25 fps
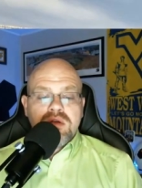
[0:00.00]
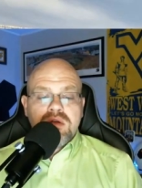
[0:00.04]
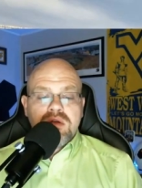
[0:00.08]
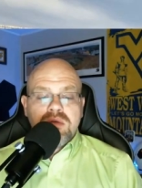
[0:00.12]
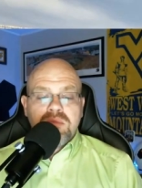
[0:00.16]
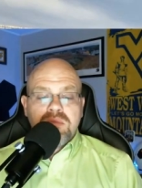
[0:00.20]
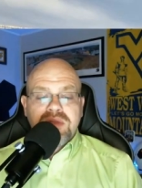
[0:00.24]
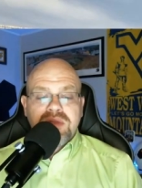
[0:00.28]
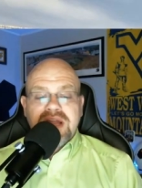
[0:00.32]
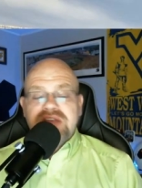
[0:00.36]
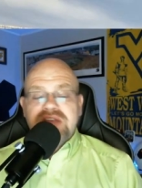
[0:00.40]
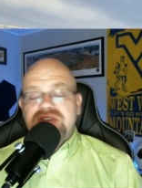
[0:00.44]

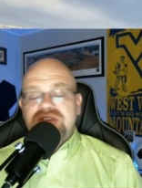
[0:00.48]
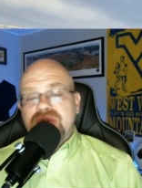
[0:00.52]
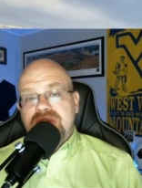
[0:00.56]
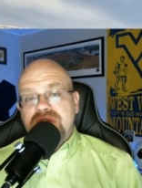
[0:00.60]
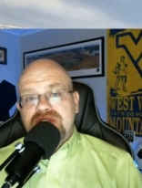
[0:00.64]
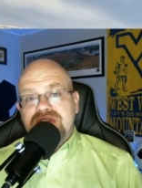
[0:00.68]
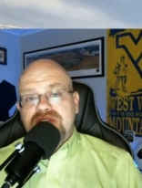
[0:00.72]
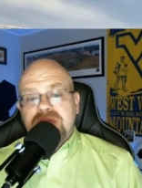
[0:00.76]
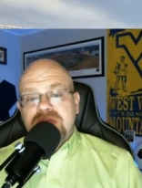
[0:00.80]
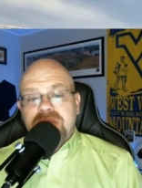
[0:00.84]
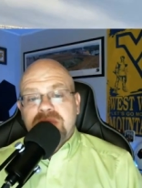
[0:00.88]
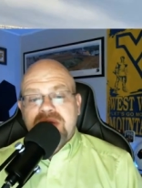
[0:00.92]
But as you
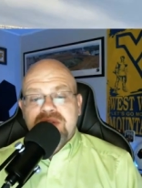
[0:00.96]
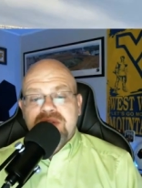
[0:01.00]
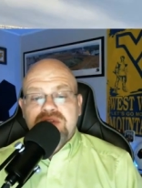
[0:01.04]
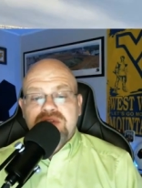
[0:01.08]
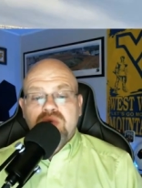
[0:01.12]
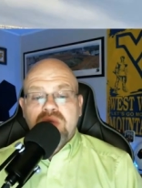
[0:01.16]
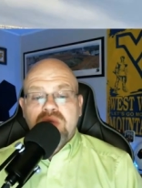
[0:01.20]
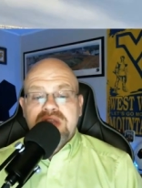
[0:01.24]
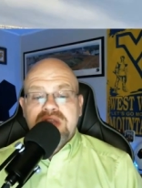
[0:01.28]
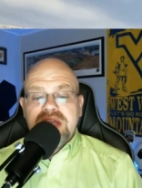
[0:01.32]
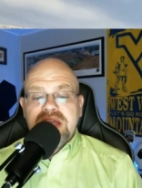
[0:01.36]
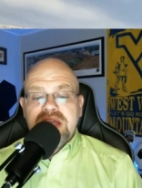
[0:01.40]
can see by the
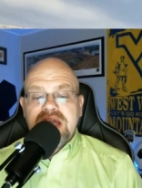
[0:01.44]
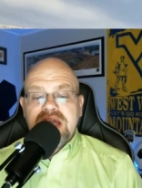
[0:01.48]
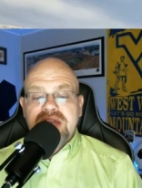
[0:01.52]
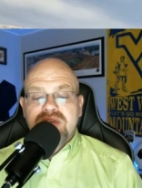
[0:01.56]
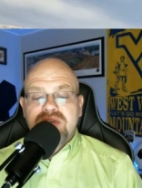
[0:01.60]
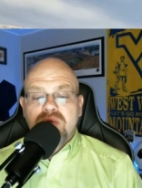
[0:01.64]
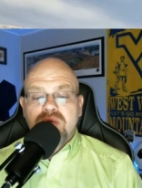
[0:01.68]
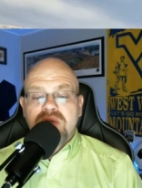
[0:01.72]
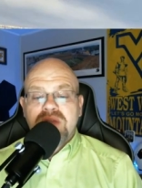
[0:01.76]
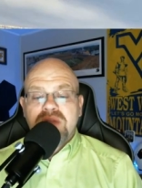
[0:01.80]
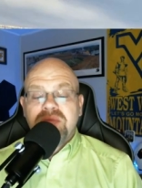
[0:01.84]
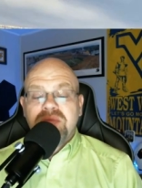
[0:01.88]
tweet, he
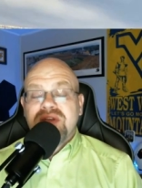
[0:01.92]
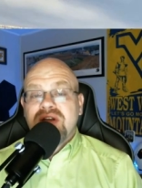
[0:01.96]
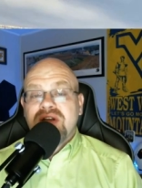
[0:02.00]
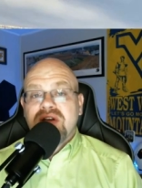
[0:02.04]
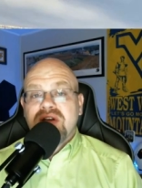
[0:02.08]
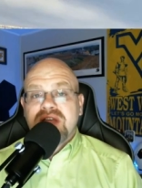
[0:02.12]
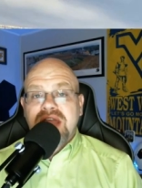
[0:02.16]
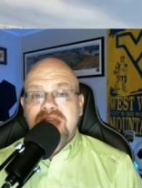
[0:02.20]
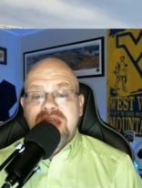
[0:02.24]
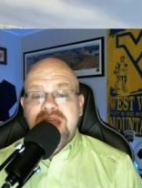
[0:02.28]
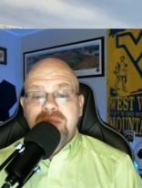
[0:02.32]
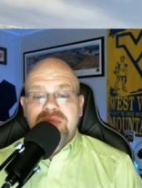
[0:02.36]
has already been
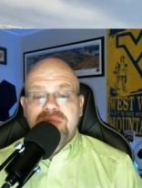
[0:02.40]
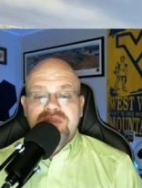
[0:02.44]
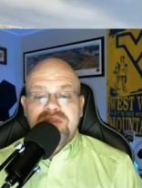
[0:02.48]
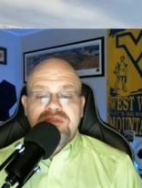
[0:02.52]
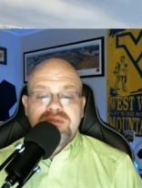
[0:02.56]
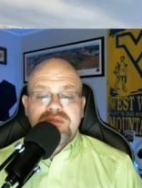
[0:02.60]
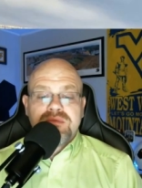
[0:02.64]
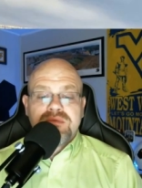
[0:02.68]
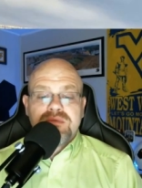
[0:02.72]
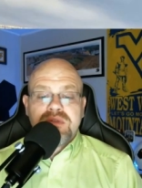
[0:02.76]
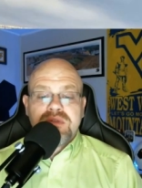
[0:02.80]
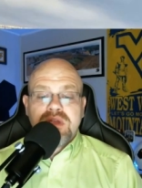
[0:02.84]
on
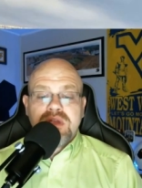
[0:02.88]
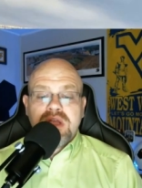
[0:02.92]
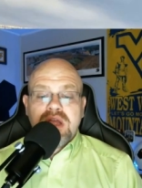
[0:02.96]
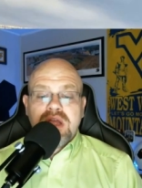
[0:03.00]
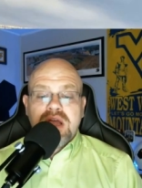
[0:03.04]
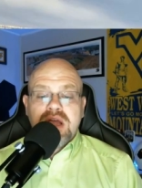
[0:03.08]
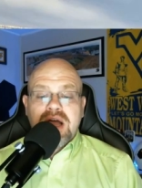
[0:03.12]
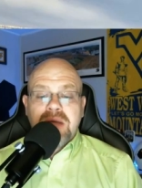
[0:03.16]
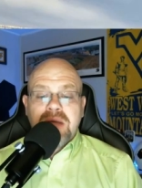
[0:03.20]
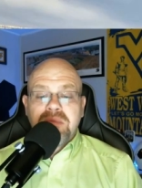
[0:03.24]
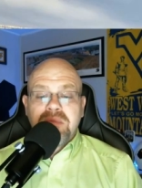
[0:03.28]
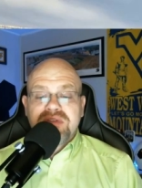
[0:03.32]
campus.
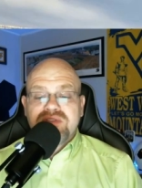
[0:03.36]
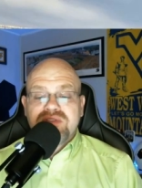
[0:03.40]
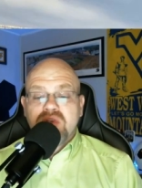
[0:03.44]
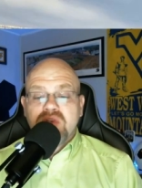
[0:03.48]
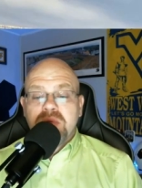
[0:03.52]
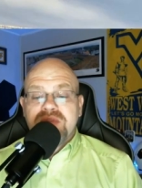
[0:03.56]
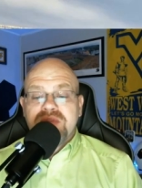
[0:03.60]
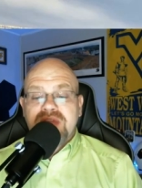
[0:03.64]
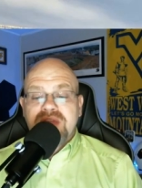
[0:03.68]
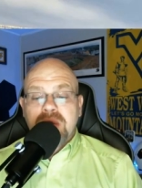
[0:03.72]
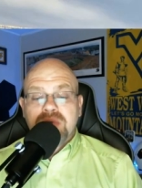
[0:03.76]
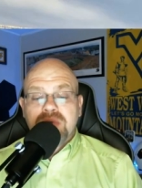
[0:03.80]
I'm
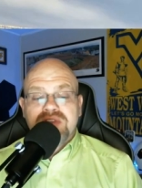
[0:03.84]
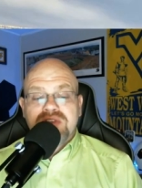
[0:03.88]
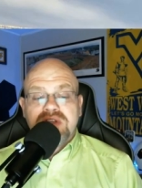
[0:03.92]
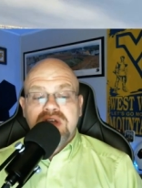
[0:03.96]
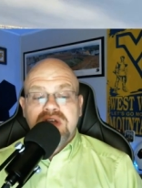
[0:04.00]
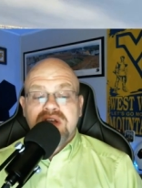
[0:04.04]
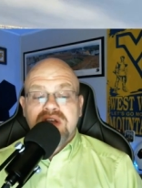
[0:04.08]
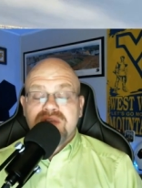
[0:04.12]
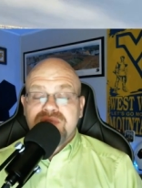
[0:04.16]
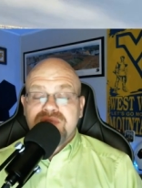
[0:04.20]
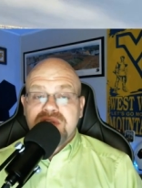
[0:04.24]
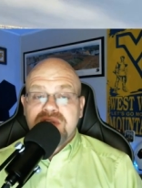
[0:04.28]
assuming that was an
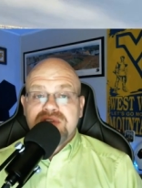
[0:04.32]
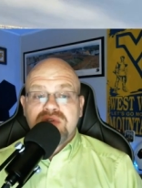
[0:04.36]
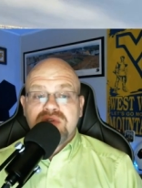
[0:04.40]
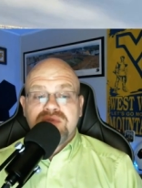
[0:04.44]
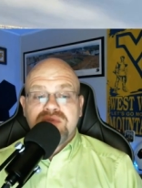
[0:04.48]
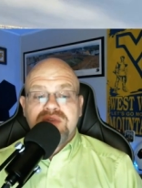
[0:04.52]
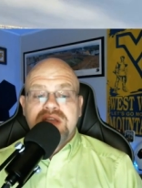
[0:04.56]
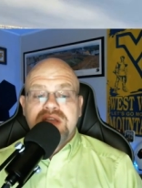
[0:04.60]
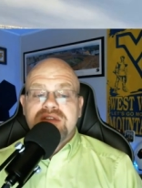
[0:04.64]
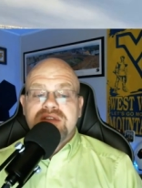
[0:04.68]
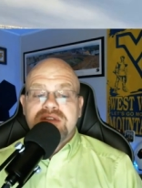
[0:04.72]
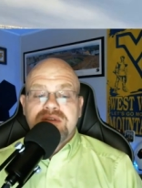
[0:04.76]
unofficial
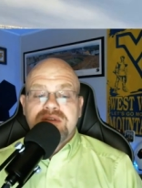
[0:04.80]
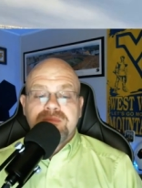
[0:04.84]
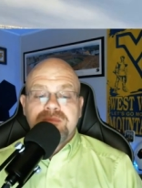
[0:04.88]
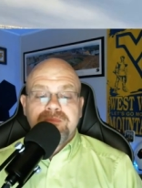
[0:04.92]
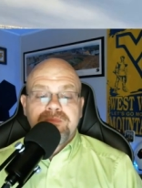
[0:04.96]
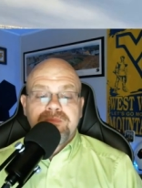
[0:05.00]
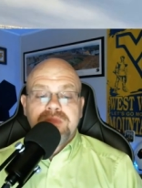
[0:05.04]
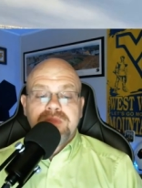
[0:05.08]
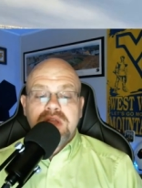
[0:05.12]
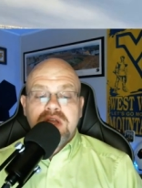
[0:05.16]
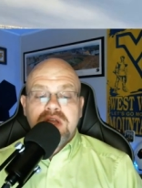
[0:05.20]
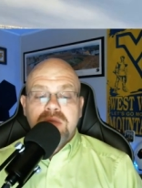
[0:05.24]
visit.
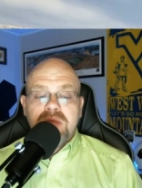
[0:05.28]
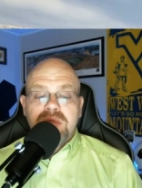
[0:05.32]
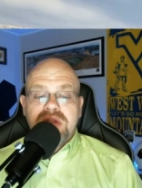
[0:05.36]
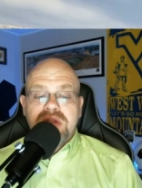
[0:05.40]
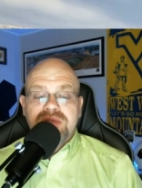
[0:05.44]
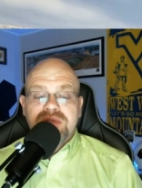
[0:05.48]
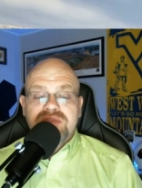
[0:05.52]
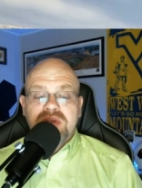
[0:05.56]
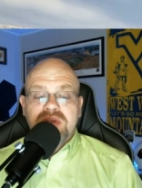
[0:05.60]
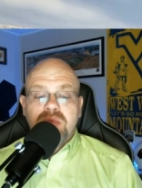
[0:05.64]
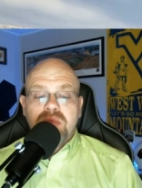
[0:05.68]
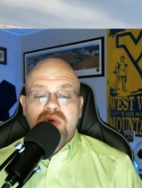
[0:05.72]
But
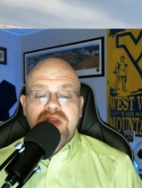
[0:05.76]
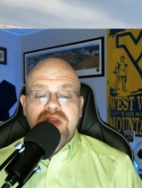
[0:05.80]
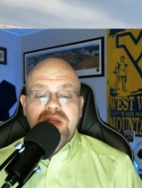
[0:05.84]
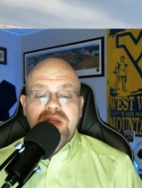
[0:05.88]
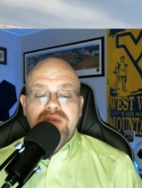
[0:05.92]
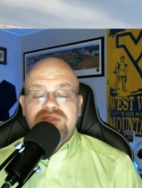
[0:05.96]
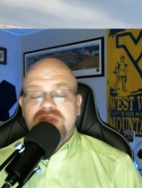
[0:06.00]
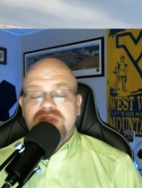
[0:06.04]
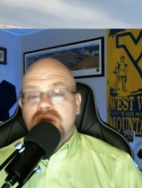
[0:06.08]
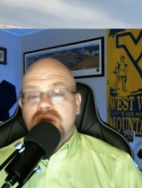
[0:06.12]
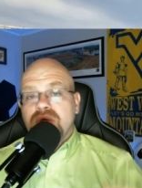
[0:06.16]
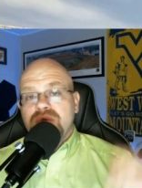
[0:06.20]
if someone
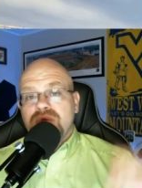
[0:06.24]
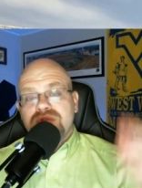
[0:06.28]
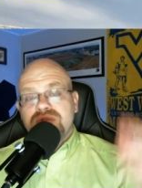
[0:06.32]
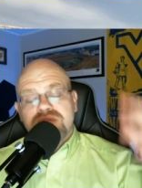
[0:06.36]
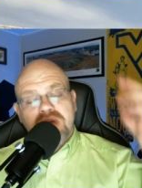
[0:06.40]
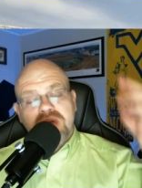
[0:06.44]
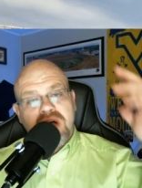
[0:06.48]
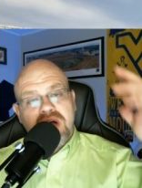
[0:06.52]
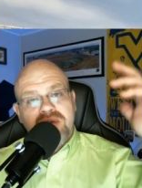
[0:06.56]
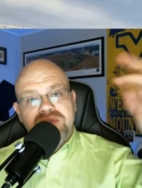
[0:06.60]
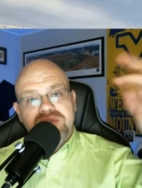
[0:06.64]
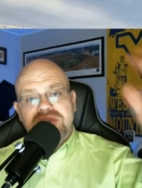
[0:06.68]
else
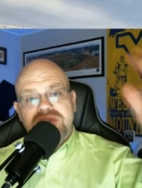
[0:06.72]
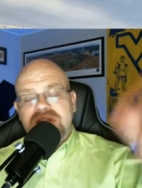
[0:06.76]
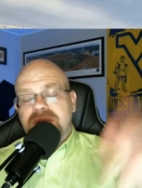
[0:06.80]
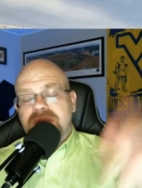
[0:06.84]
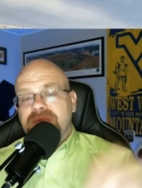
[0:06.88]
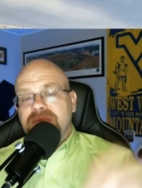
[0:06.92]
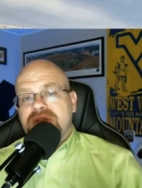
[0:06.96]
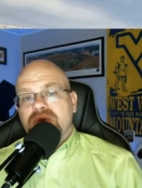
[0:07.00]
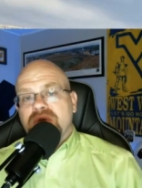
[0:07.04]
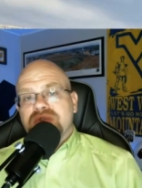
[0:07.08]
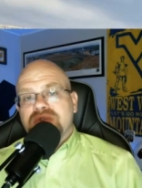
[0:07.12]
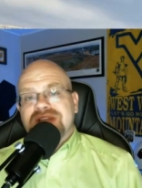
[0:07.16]
knows, obviously
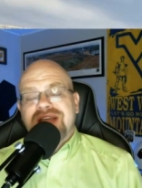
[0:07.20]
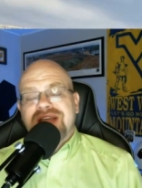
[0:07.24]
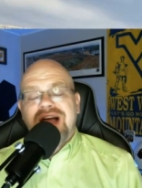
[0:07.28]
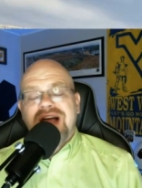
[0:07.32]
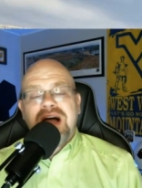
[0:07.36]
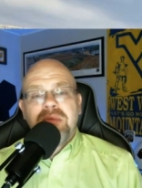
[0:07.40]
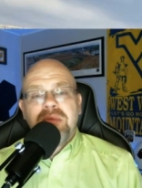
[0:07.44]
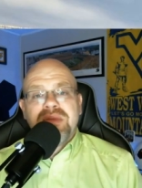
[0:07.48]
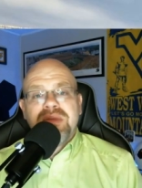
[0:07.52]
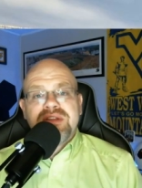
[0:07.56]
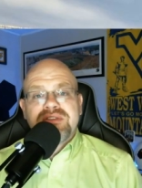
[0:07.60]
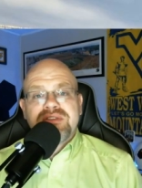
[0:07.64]
let me know in the
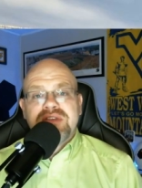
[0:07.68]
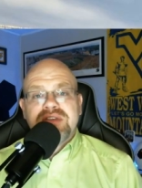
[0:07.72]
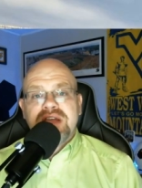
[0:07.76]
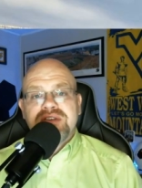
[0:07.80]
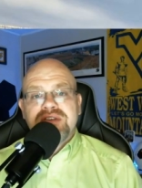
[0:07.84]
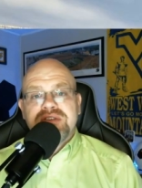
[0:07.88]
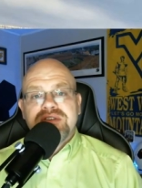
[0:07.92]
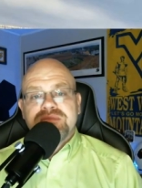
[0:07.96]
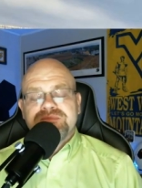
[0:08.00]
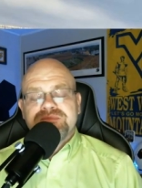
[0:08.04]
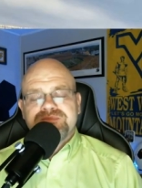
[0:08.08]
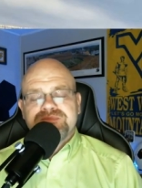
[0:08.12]
comment
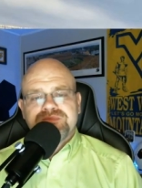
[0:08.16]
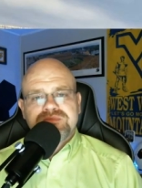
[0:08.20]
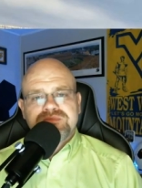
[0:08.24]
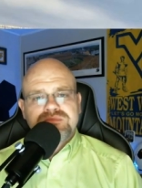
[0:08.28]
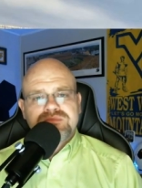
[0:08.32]
section.